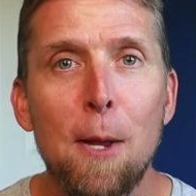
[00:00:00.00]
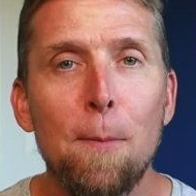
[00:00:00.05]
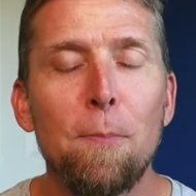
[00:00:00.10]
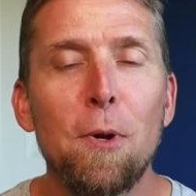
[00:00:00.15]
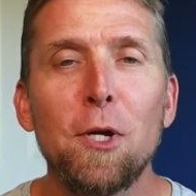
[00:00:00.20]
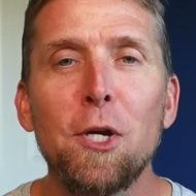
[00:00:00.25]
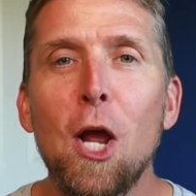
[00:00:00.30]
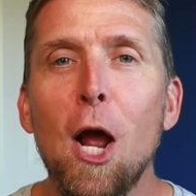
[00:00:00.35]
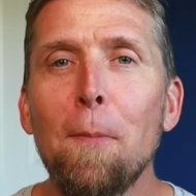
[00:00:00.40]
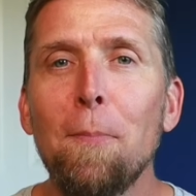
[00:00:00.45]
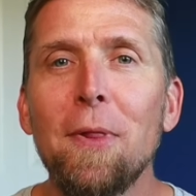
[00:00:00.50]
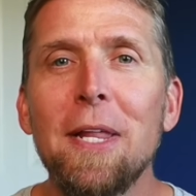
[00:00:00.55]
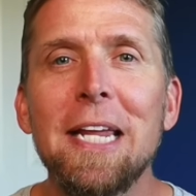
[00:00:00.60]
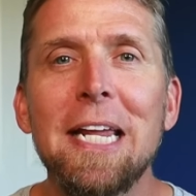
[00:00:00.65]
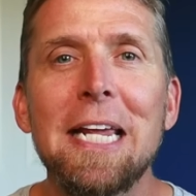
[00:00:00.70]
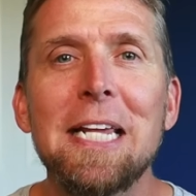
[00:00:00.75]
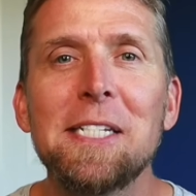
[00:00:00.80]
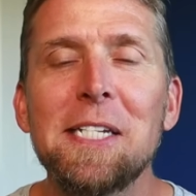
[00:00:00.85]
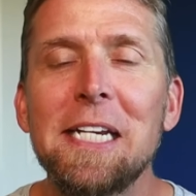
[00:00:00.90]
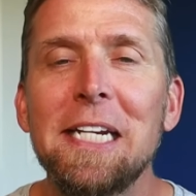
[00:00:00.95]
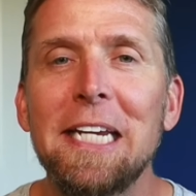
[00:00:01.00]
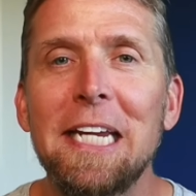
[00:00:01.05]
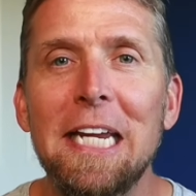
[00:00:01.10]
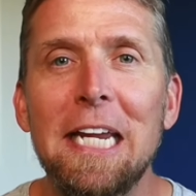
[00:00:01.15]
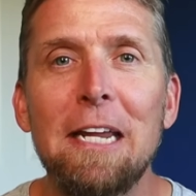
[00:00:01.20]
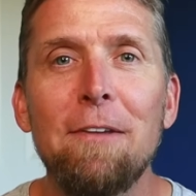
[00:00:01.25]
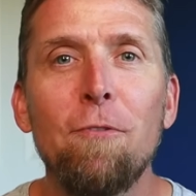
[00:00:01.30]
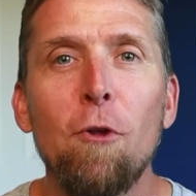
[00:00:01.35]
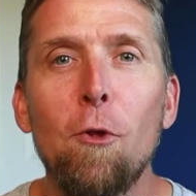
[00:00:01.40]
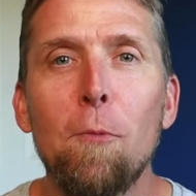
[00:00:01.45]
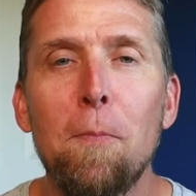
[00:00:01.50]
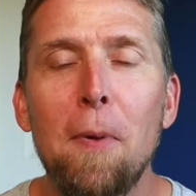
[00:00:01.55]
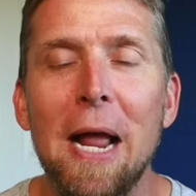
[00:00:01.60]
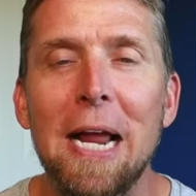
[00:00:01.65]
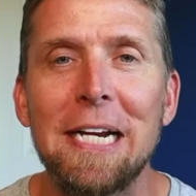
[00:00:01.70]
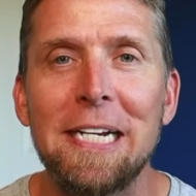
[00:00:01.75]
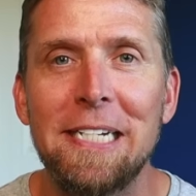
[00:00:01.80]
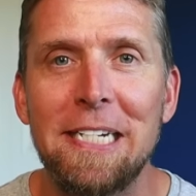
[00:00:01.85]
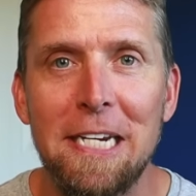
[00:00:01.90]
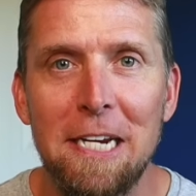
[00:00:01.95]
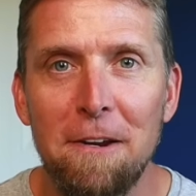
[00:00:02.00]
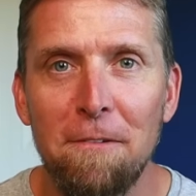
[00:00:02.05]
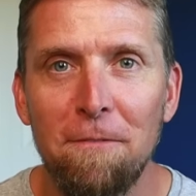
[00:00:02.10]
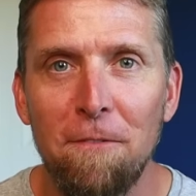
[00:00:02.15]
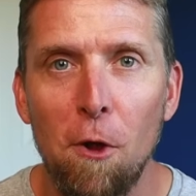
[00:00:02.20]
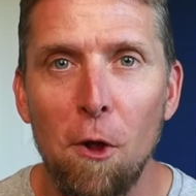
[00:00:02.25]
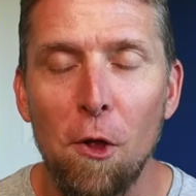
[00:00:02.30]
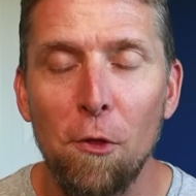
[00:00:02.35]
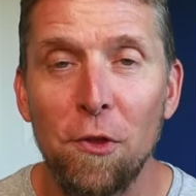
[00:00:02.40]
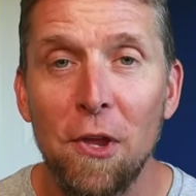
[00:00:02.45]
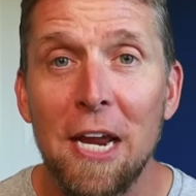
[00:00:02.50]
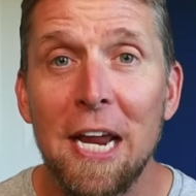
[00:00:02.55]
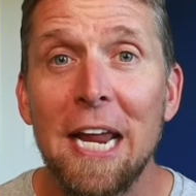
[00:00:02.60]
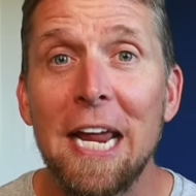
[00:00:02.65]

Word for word: But coupling isn't evil by default.